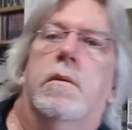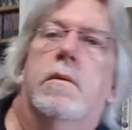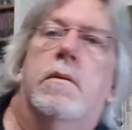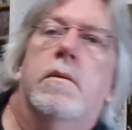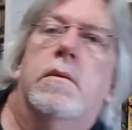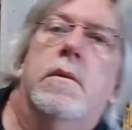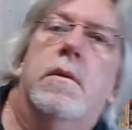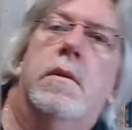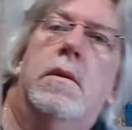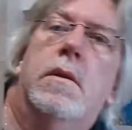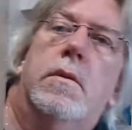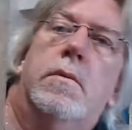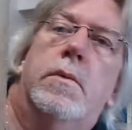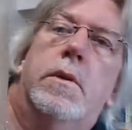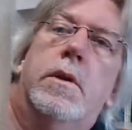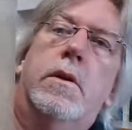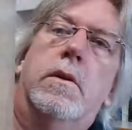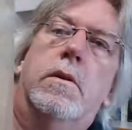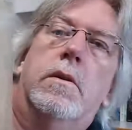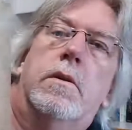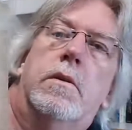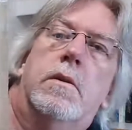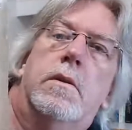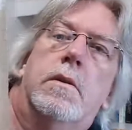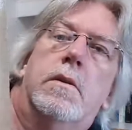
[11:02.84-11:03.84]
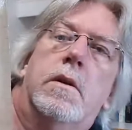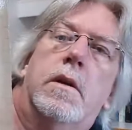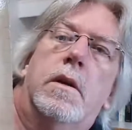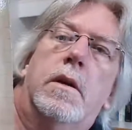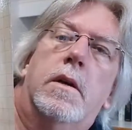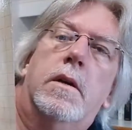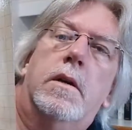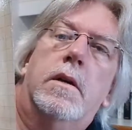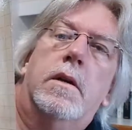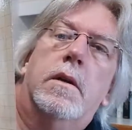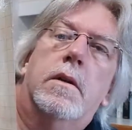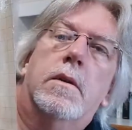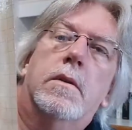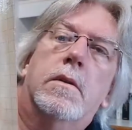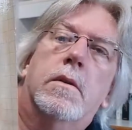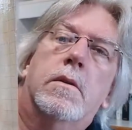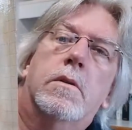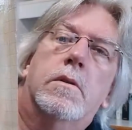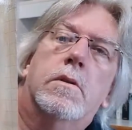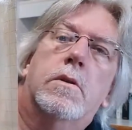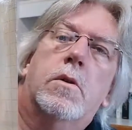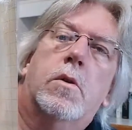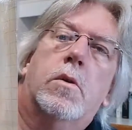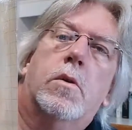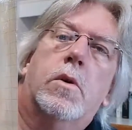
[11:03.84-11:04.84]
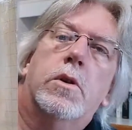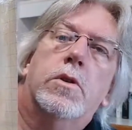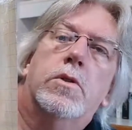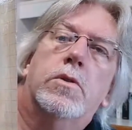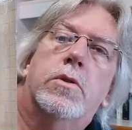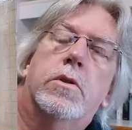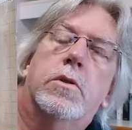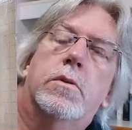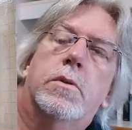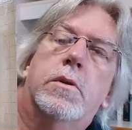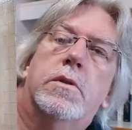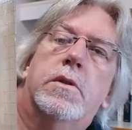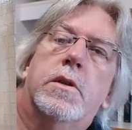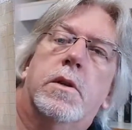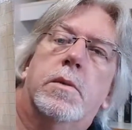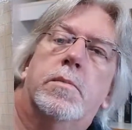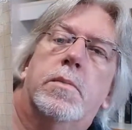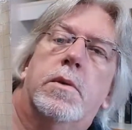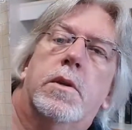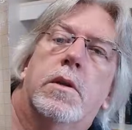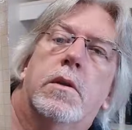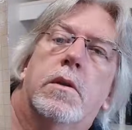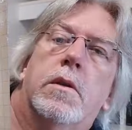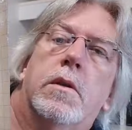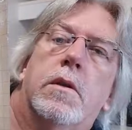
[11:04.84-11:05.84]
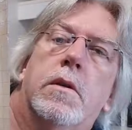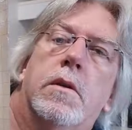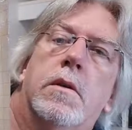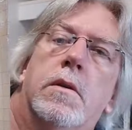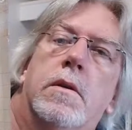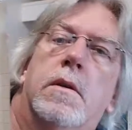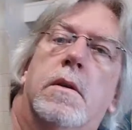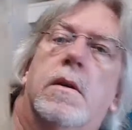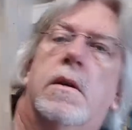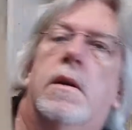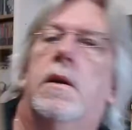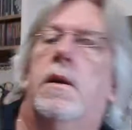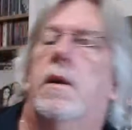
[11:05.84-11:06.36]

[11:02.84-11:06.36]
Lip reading: There we go. Not quite sure what's happening there.